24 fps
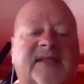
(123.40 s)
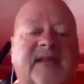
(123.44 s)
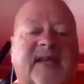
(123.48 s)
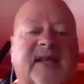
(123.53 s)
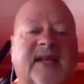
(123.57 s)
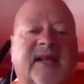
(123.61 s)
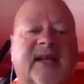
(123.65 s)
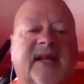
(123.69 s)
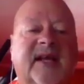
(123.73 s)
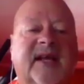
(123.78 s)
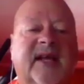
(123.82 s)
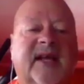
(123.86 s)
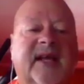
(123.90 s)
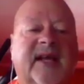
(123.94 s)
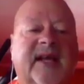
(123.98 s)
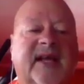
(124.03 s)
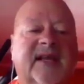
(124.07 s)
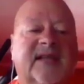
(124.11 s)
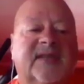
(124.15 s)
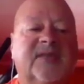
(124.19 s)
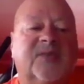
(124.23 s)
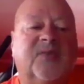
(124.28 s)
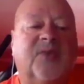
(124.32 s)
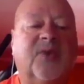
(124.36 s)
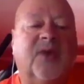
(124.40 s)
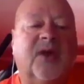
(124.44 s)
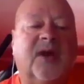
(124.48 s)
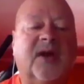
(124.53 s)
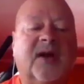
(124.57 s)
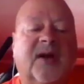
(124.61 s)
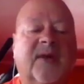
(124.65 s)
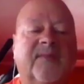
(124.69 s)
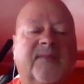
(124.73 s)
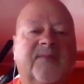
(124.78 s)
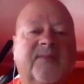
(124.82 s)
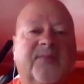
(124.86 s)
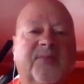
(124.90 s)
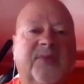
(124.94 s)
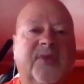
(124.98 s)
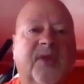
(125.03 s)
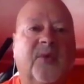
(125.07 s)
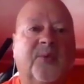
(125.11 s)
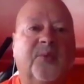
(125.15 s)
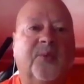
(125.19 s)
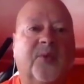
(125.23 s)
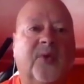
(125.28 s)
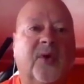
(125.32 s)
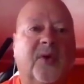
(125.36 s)
that his work,
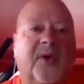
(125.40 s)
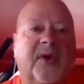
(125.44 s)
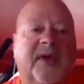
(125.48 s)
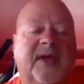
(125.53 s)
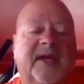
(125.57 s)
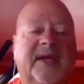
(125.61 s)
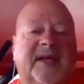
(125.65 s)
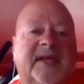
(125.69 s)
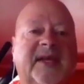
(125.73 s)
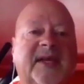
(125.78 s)
he